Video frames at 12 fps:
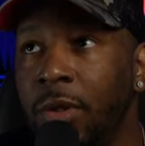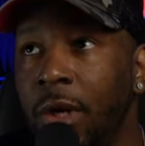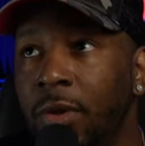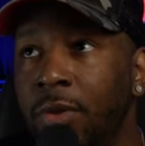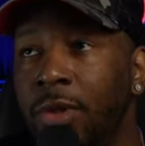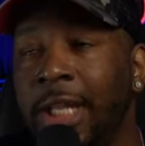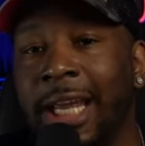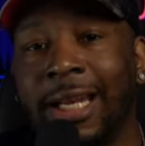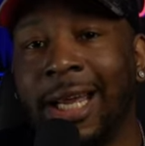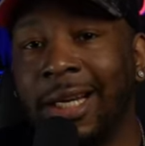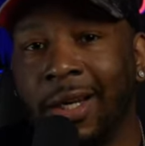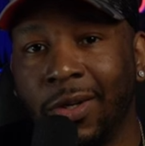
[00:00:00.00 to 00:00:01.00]
you know you
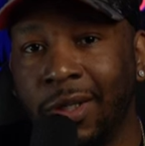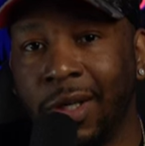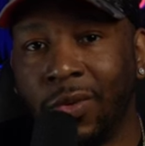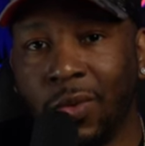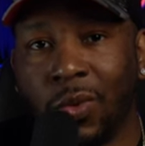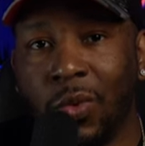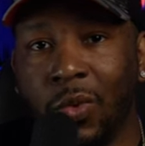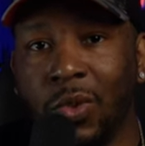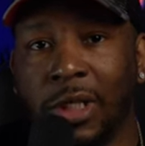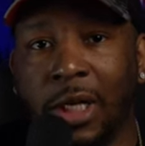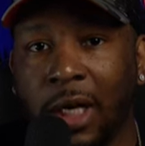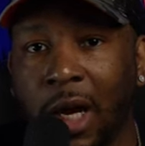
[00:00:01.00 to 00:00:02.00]
think that the, the
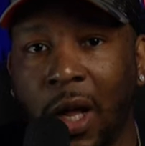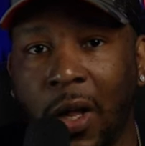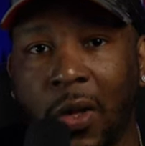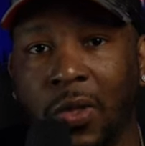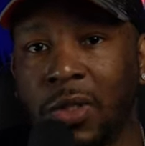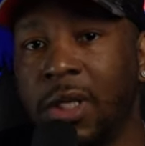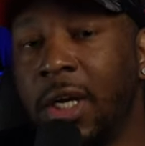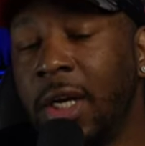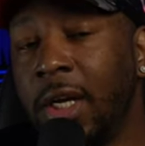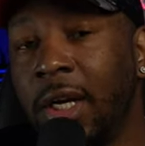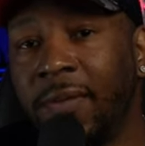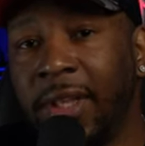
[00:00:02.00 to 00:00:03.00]
rules and the laws
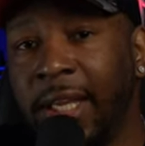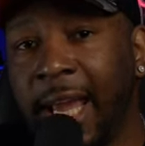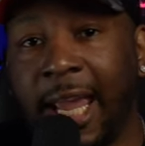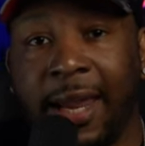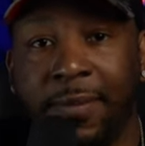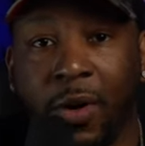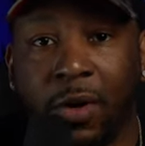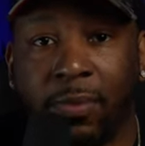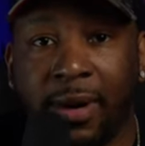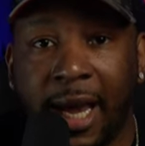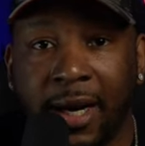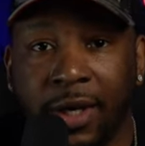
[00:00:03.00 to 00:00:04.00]
of the game
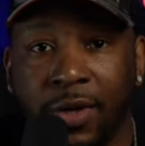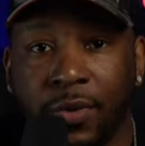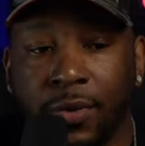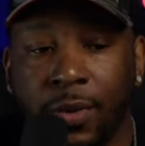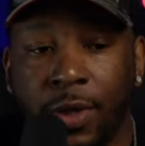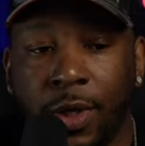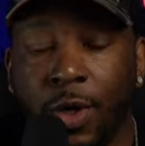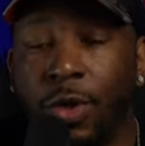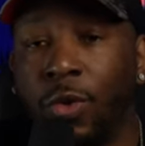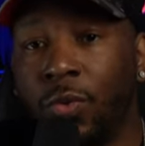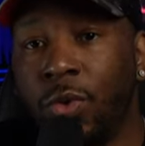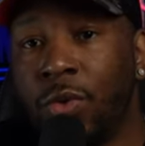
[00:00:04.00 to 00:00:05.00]
don't apply to you
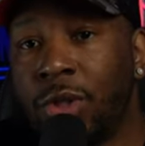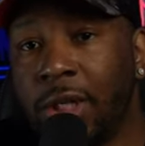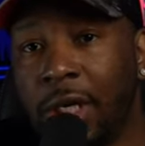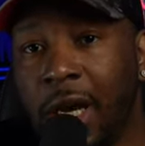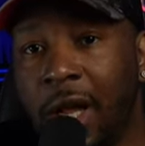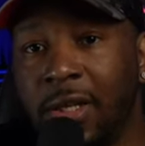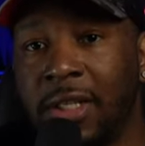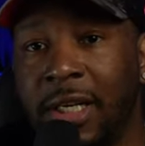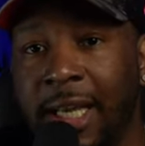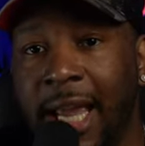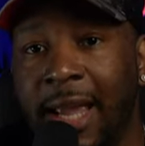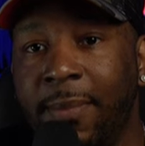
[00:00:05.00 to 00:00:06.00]
the rules and the
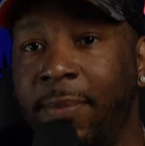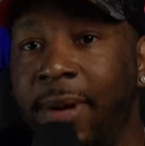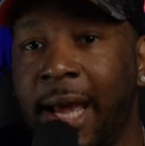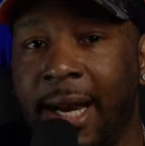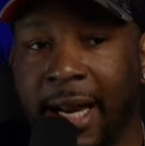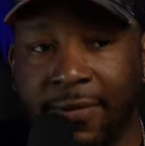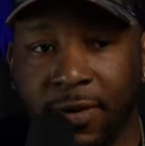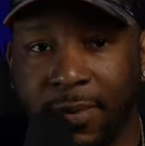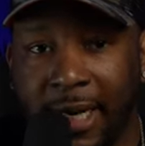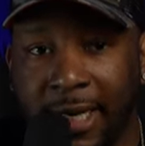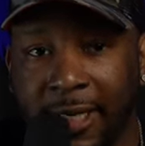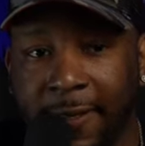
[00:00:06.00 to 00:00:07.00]
laws of the game apply to
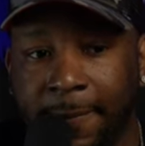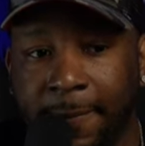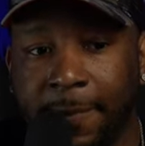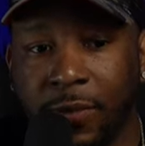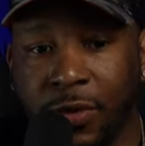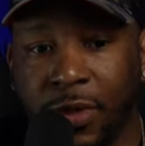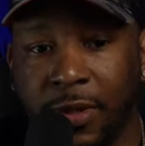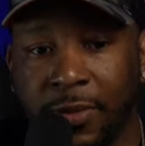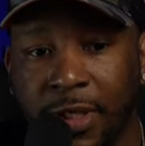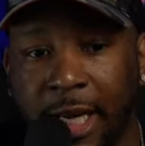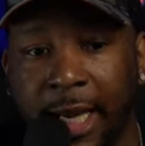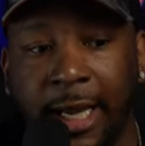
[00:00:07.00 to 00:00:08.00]
everybody you see
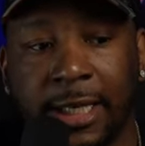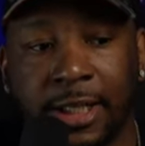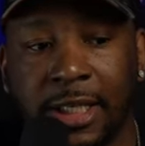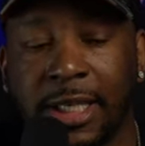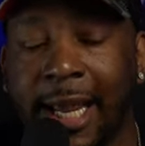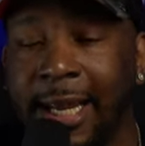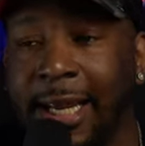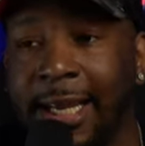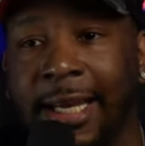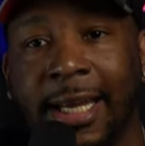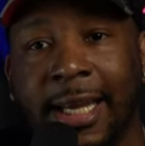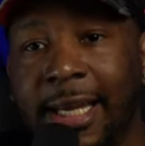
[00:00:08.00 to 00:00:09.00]
what i'm saying and just
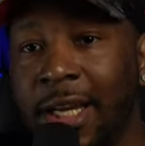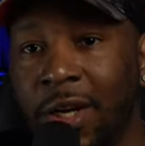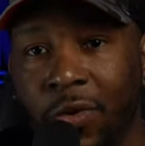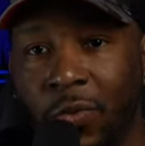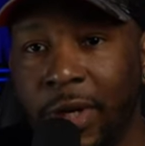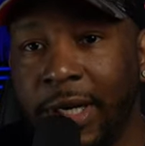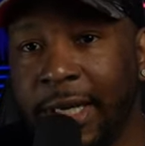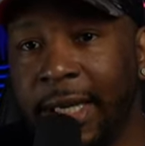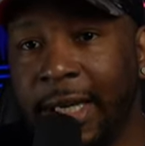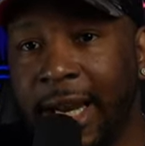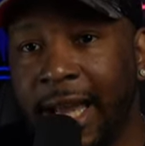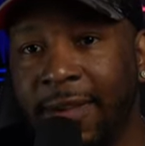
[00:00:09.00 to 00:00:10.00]
like in any
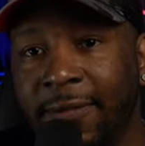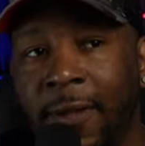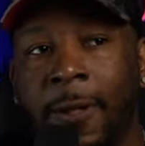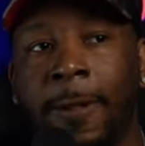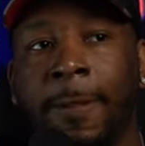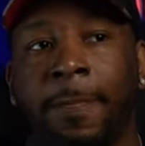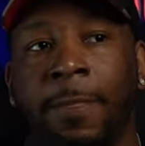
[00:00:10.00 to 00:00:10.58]
arena in life